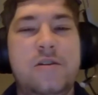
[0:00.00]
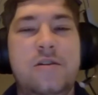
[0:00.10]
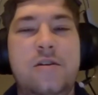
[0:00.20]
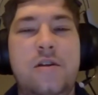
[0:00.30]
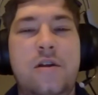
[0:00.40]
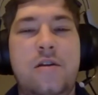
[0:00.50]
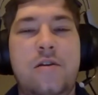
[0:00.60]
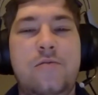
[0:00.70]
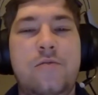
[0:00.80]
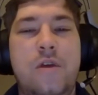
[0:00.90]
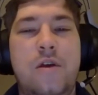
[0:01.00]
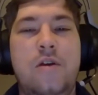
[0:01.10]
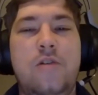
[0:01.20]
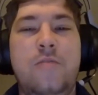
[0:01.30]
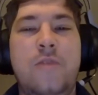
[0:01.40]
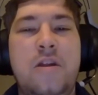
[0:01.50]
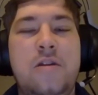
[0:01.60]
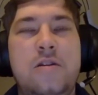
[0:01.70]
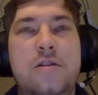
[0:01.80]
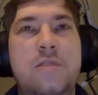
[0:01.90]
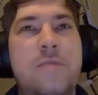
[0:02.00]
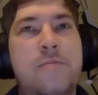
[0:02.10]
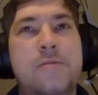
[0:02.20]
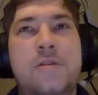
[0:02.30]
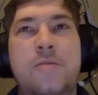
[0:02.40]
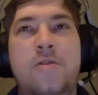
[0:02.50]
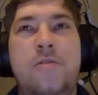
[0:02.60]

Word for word: And, you know, you may need to team up with someone,